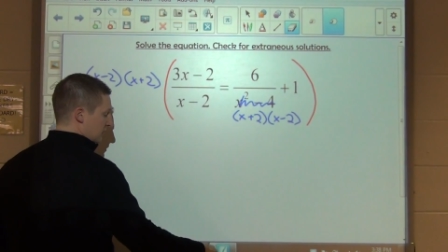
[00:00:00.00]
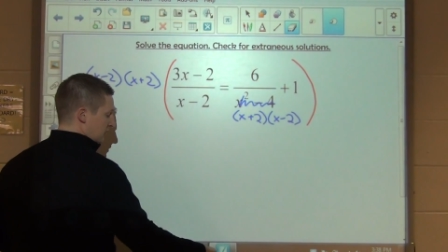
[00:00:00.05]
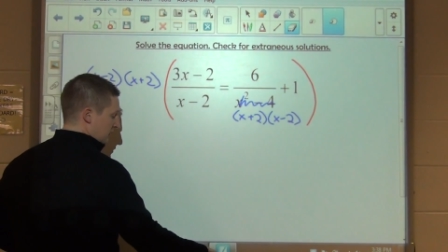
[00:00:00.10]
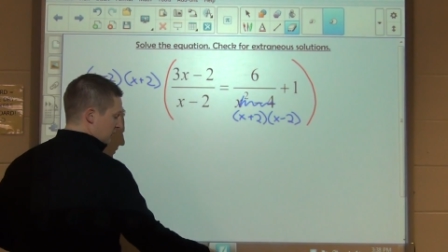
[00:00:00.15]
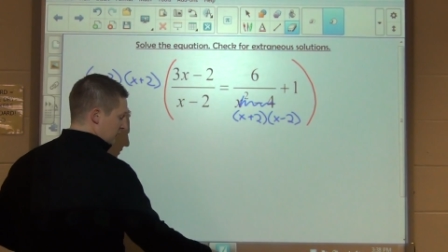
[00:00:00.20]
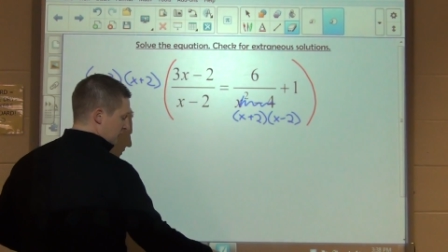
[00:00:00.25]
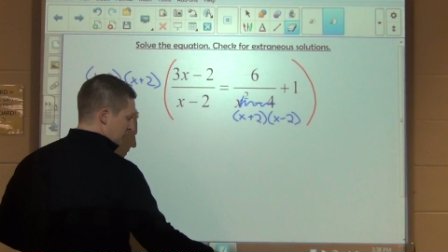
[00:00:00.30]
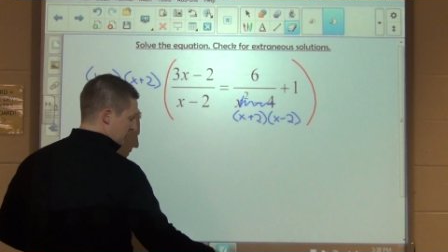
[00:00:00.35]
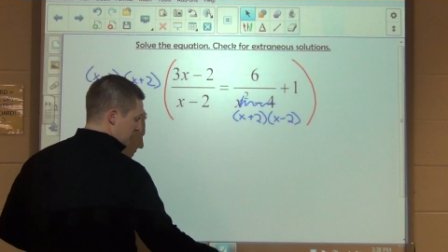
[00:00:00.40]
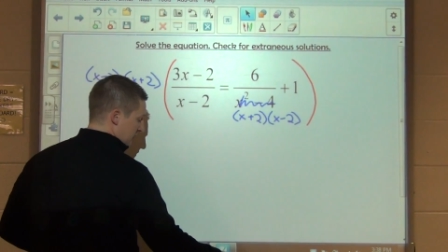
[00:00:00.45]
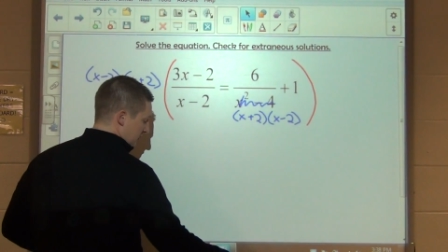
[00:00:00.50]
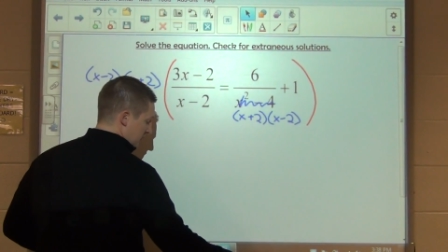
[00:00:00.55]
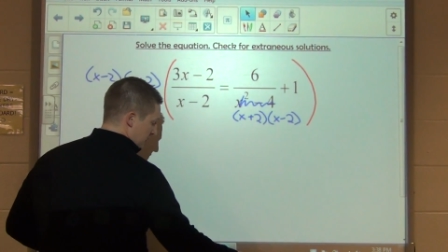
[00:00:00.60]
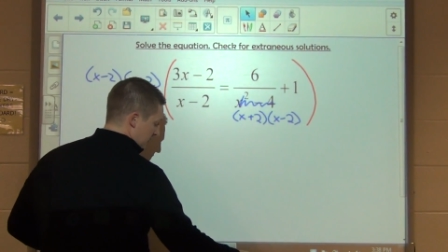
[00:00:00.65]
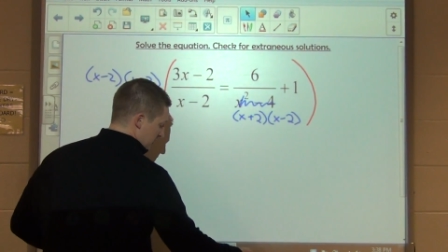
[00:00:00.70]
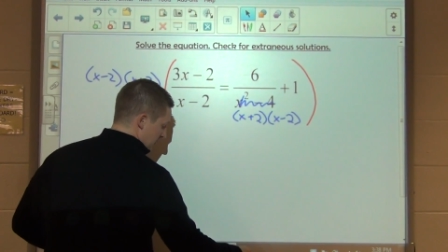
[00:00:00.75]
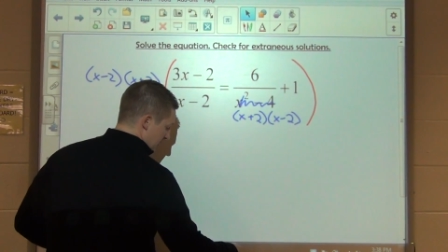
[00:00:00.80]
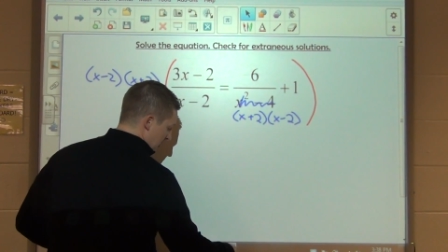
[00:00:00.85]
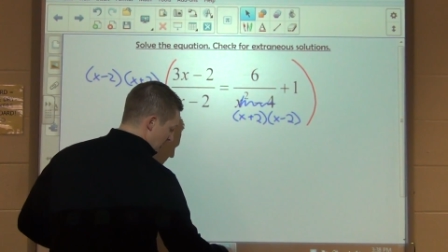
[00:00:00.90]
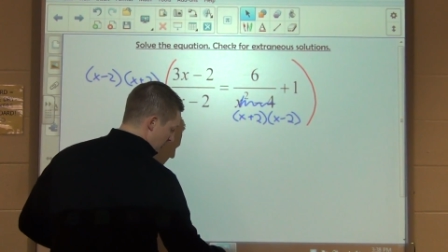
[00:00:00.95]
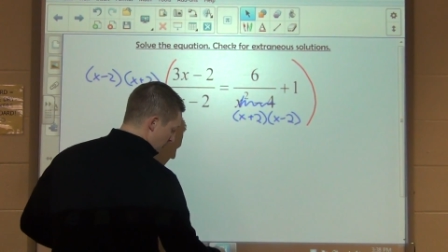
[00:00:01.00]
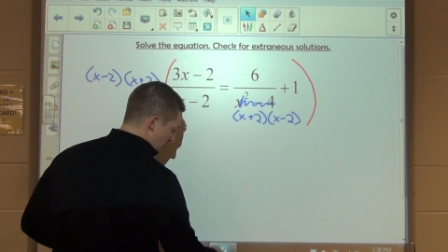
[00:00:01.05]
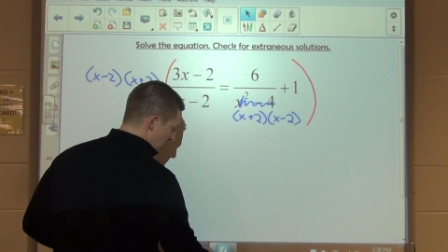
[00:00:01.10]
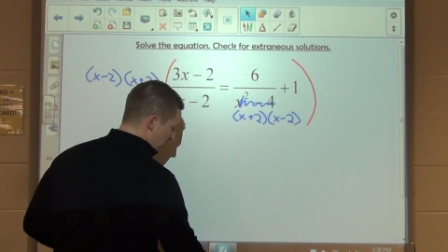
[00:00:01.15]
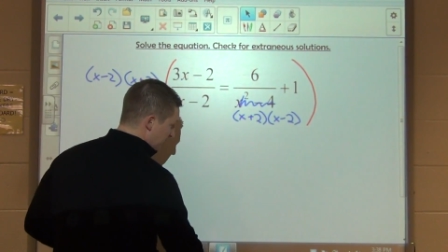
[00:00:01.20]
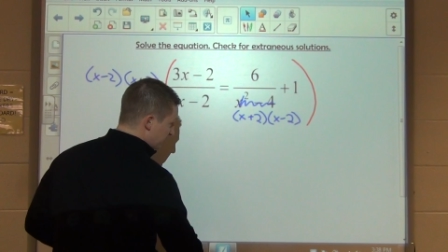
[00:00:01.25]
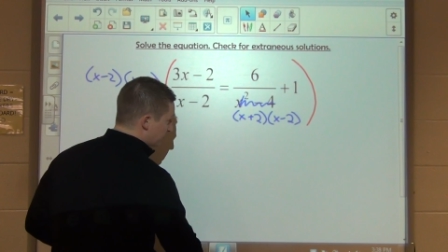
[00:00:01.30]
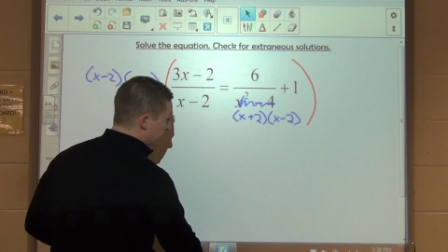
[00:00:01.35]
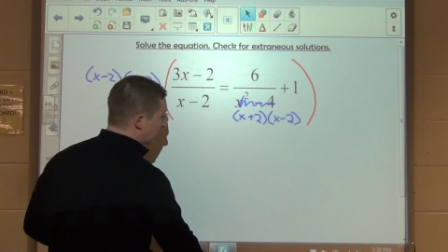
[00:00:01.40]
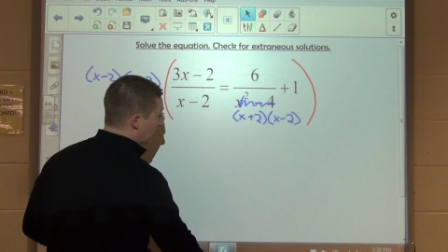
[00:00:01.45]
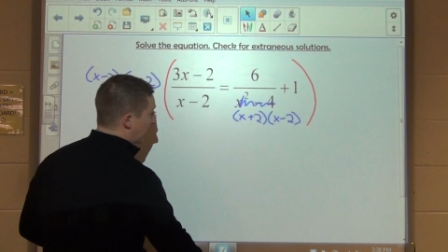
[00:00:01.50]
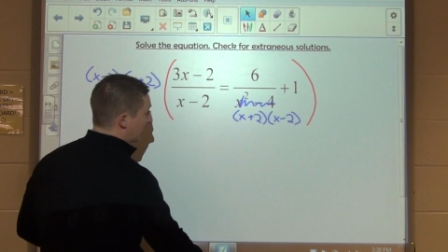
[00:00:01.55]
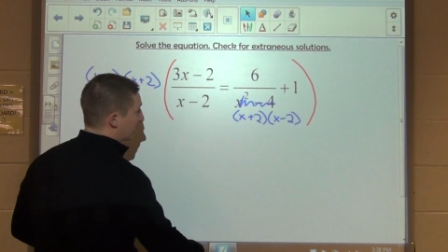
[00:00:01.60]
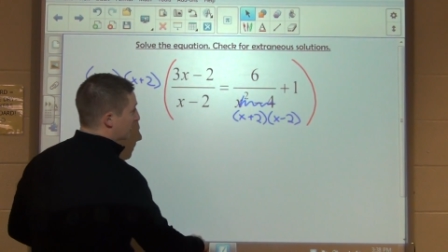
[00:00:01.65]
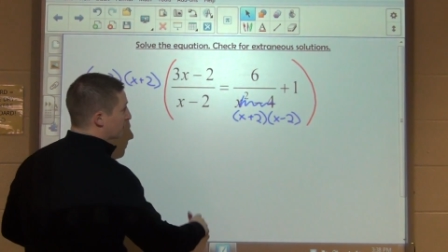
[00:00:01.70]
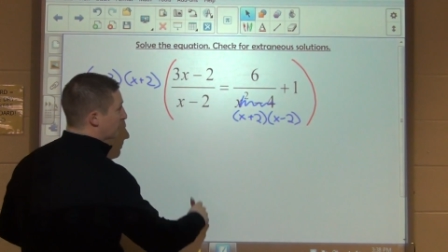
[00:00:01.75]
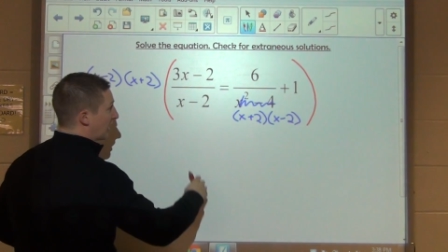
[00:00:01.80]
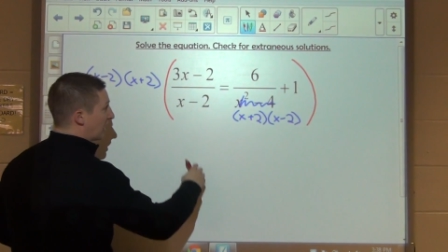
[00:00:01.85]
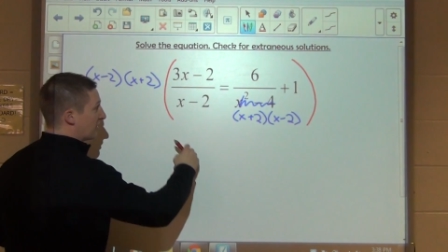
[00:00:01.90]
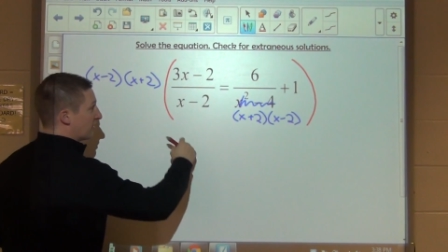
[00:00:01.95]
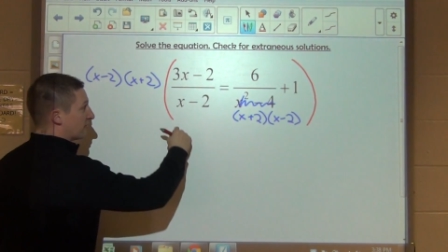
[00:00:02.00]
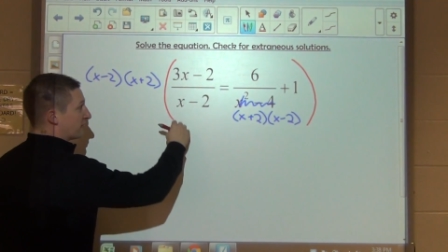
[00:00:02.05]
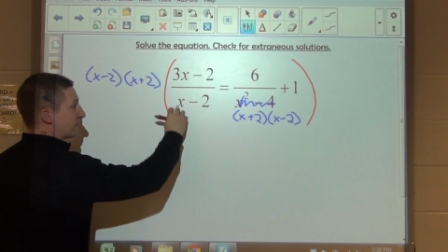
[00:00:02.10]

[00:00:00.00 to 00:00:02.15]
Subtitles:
Now multiplying it by the